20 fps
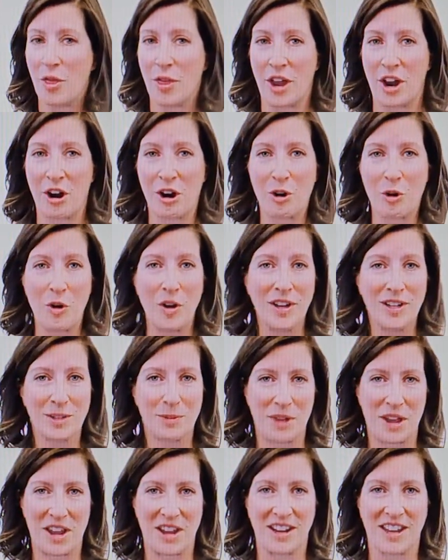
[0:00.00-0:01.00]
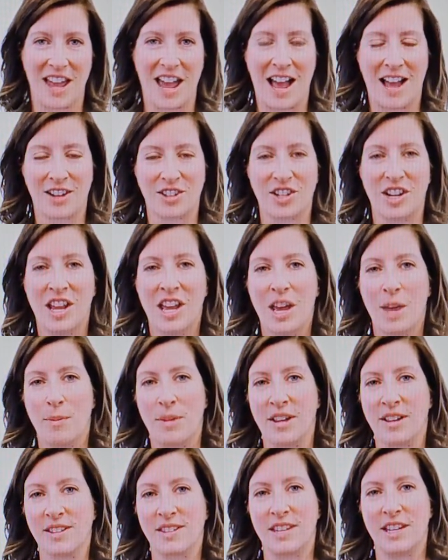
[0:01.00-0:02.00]
they are going to pay in cash
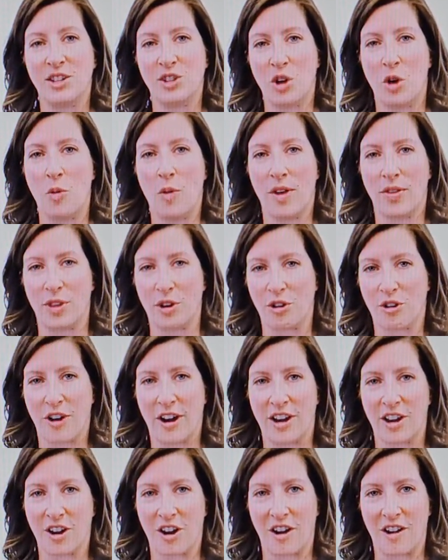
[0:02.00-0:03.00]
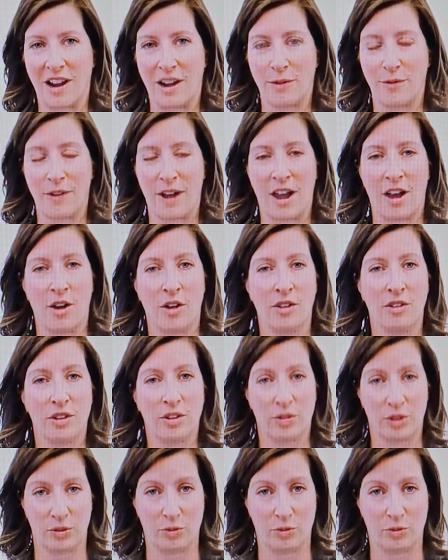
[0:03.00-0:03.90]
because they don't want their credit card on file